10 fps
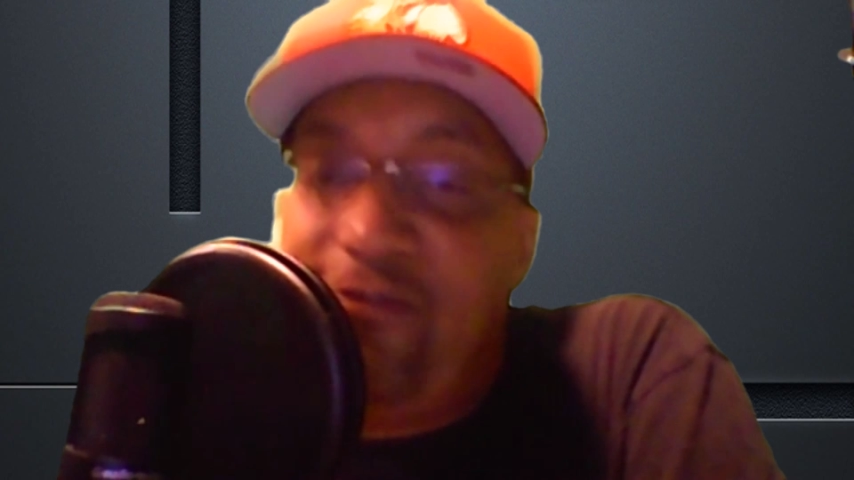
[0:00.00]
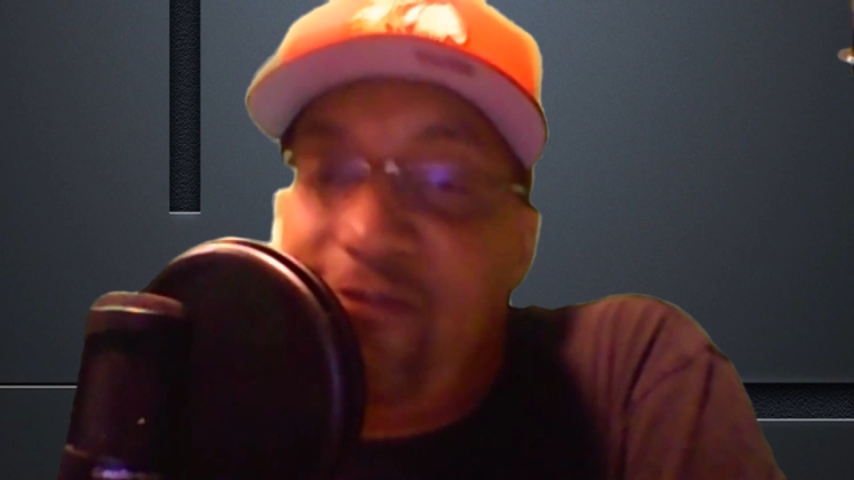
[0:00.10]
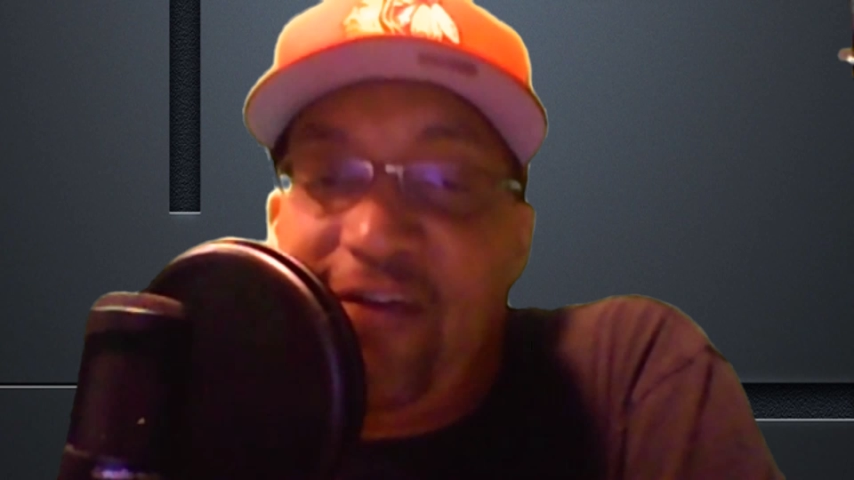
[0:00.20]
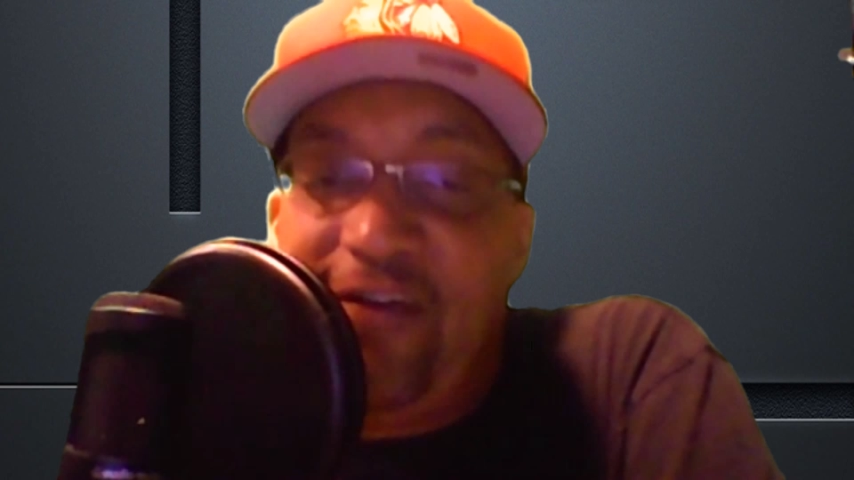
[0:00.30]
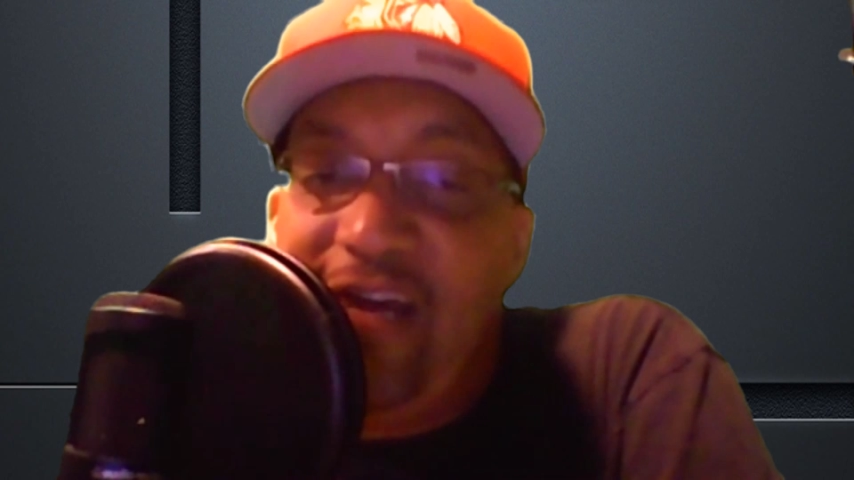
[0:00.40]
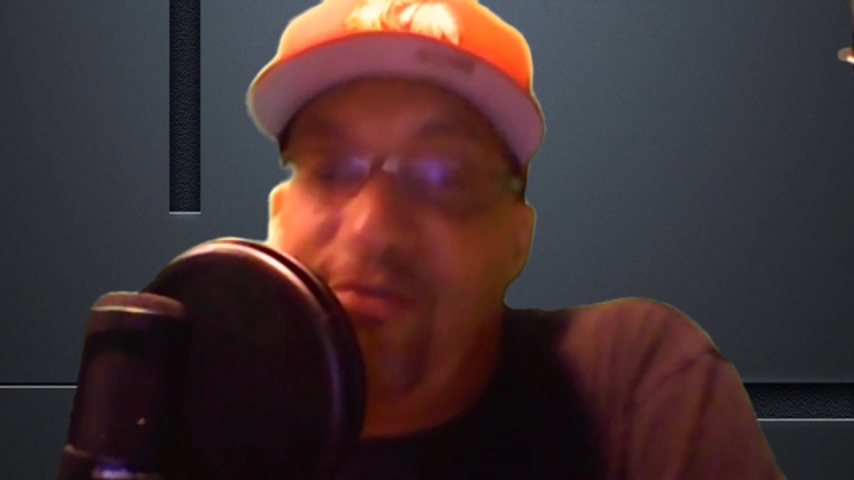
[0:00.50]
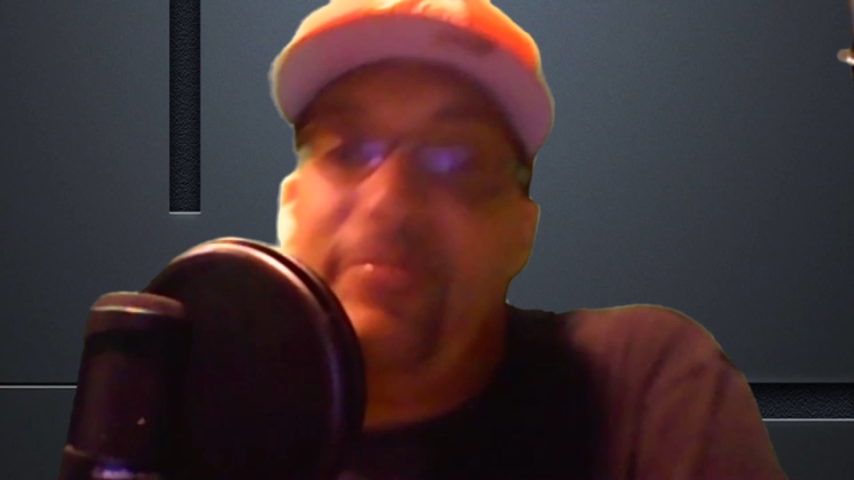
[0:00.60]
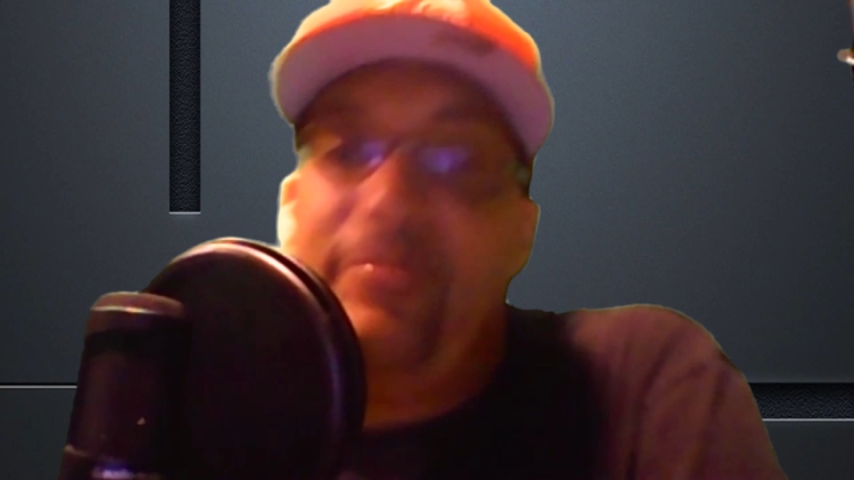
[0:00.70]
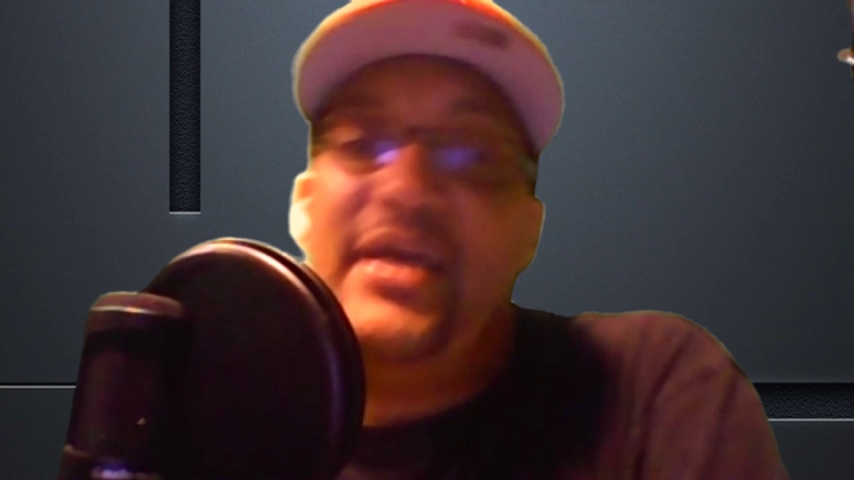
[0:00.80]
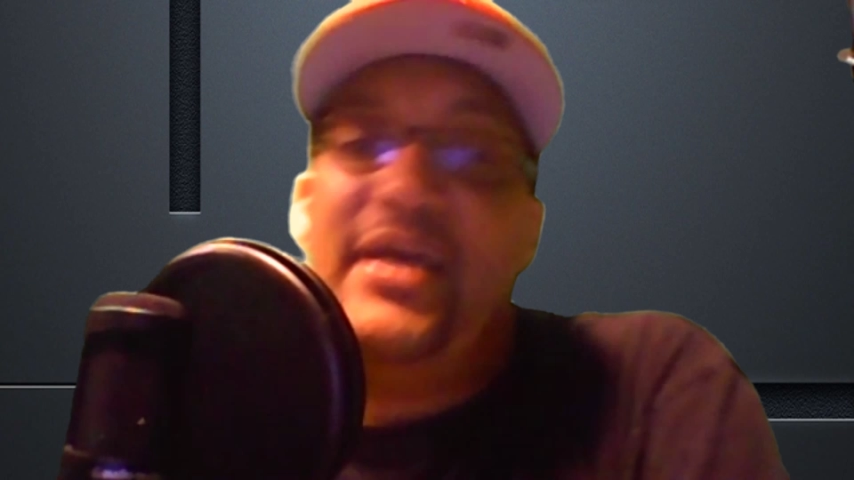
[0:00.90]
five
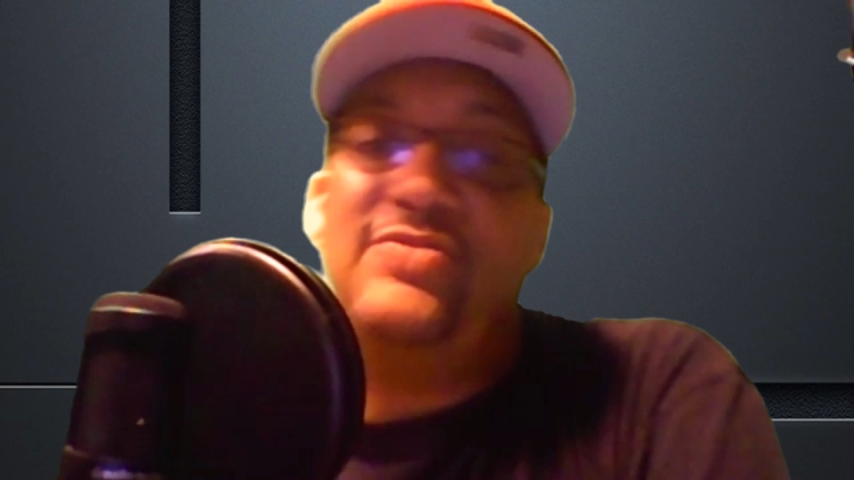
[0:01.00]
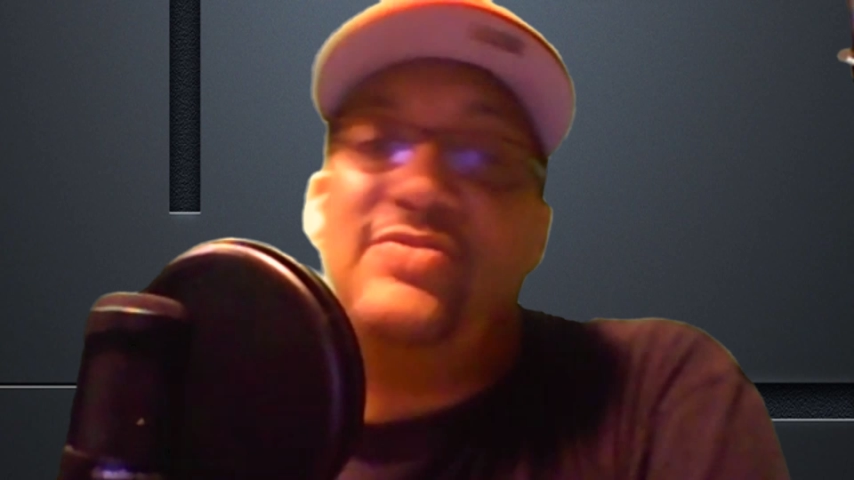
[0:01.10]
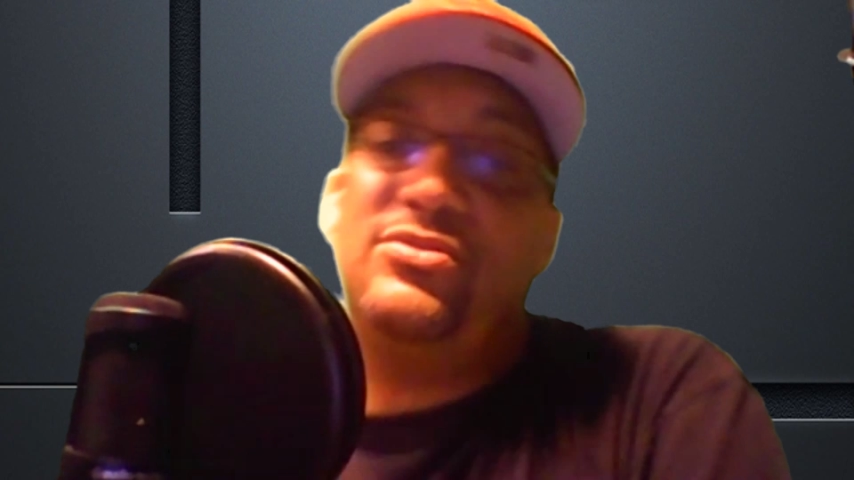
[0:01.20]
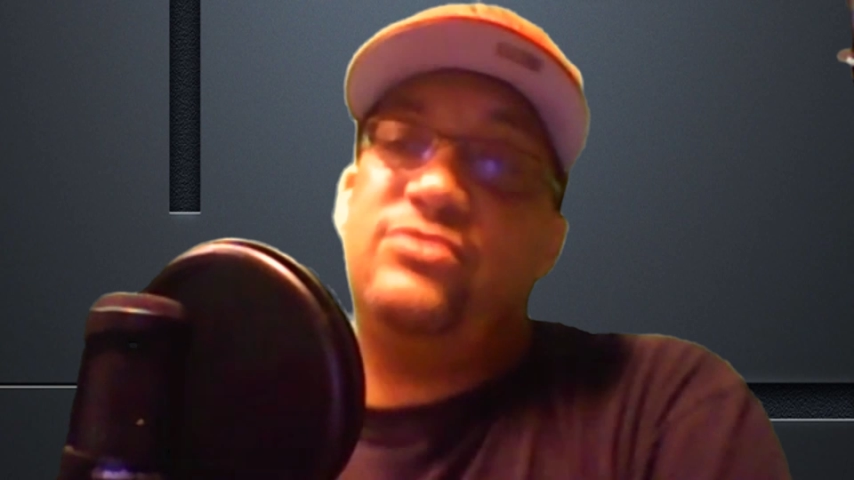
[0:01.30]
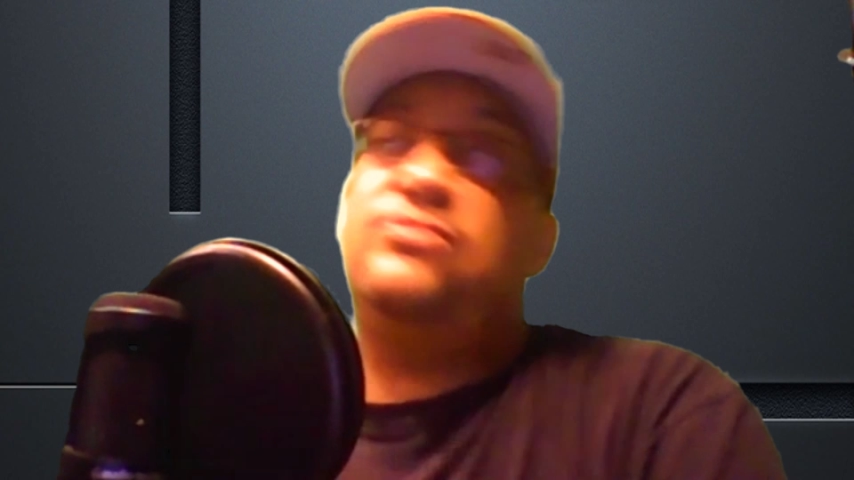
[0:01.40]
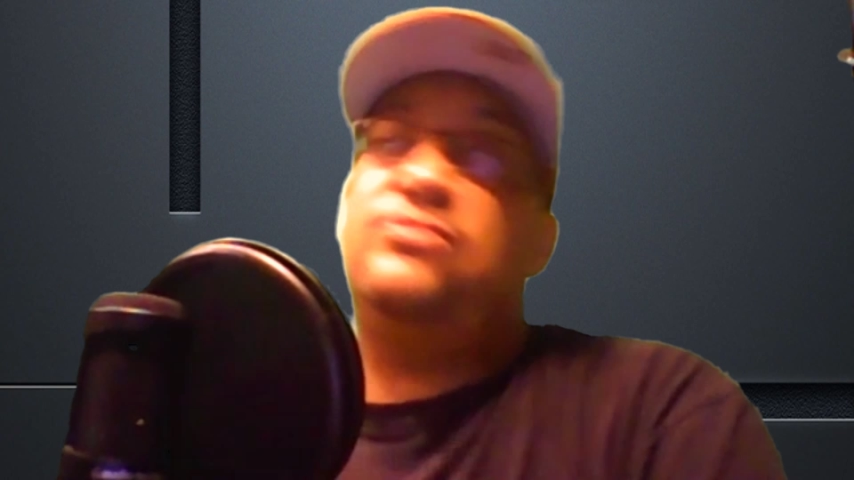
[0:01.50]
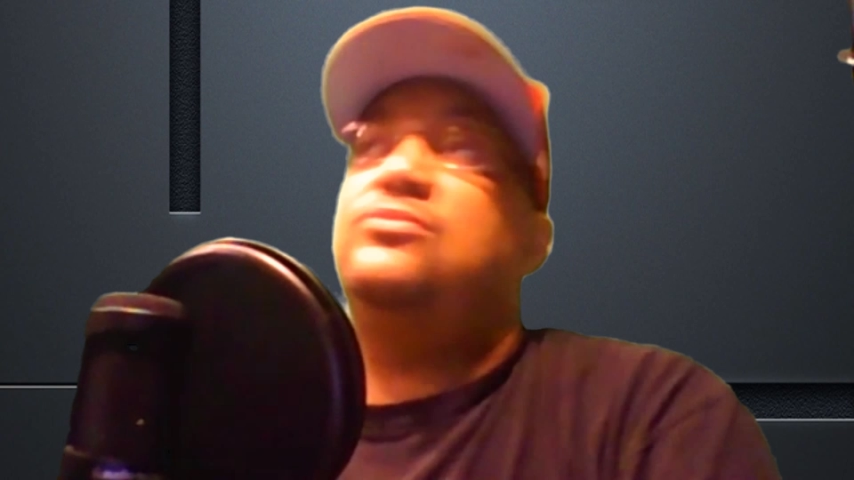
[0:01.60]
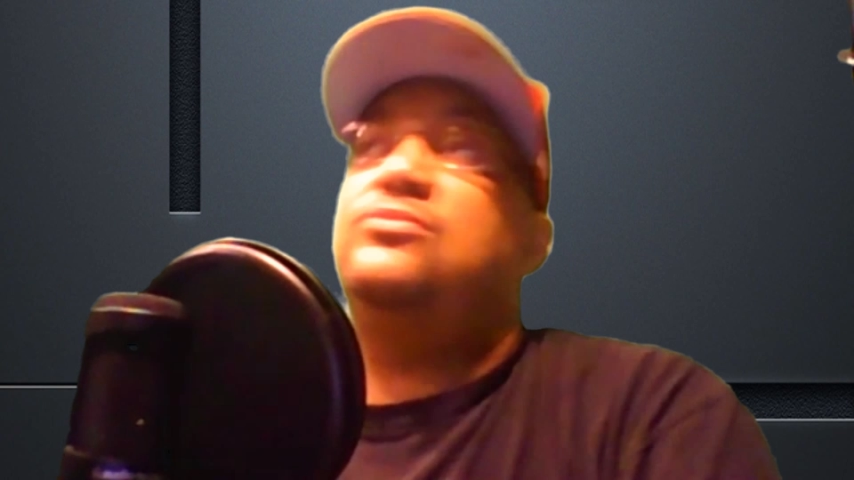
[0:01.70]
rebounds,